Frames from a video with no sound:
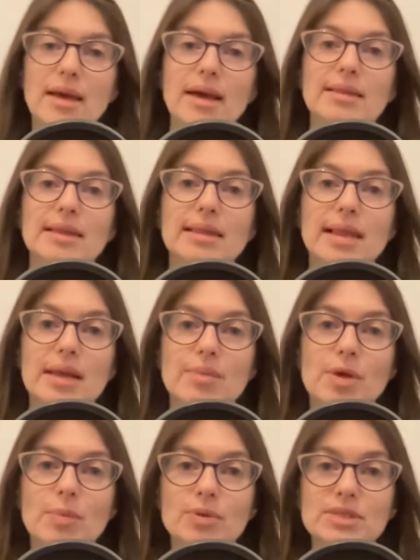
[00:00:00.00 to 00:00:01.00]
And then letting
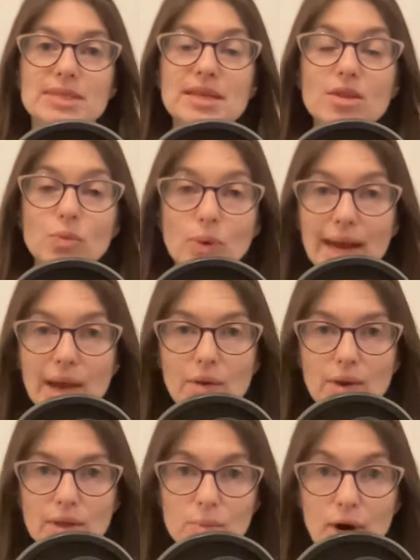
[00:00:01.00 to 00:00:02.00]
people see the
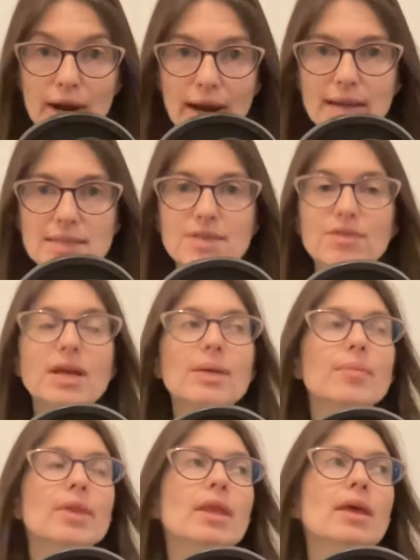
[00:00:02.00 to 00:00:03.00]
readout on their brain
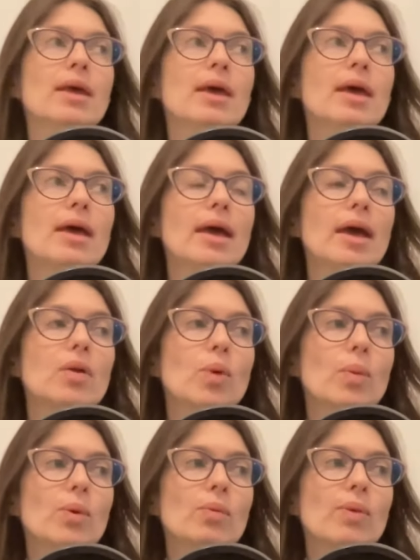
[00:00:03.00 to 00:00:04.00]
activity. And
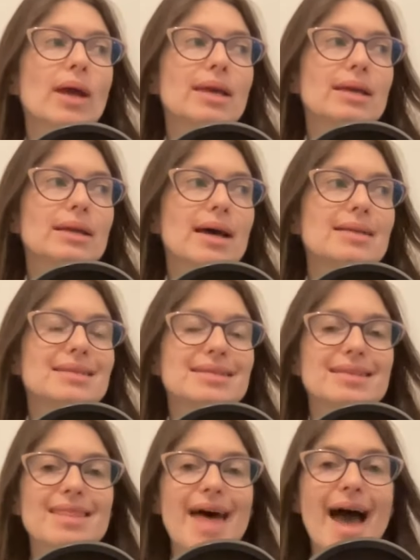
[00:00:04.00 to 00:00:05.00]
what we recognized
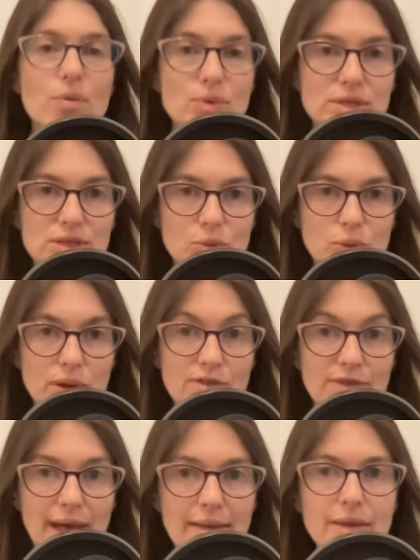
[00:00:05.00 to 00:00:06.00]
is that was the real
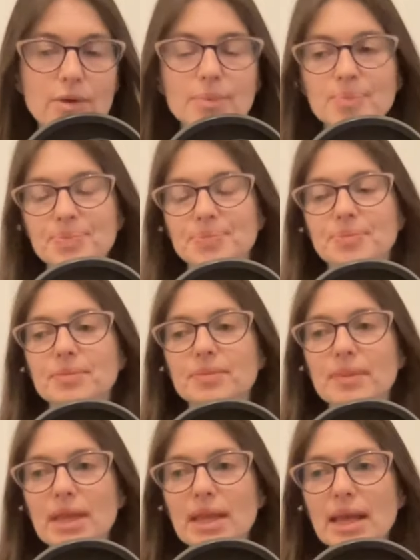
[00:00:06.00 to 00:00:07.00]
value.
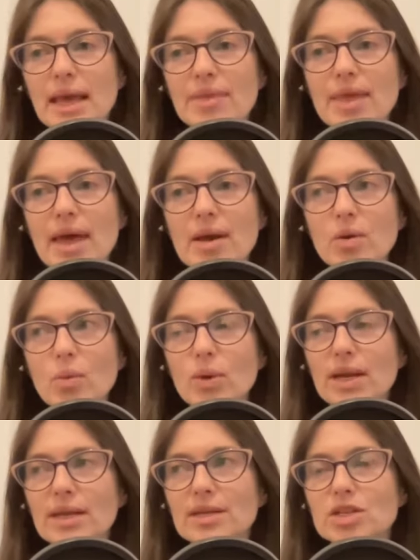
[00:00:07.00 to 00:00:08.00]
And then we
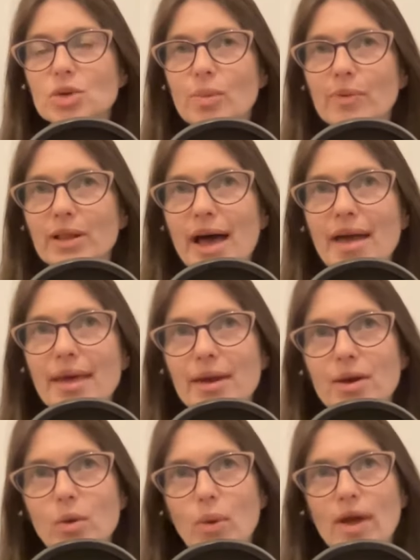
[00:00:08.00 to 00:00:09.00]
needed to apply that
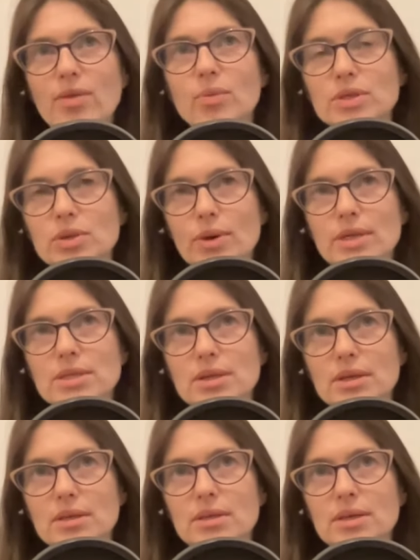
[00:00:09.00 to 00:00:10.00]
in a way that was going to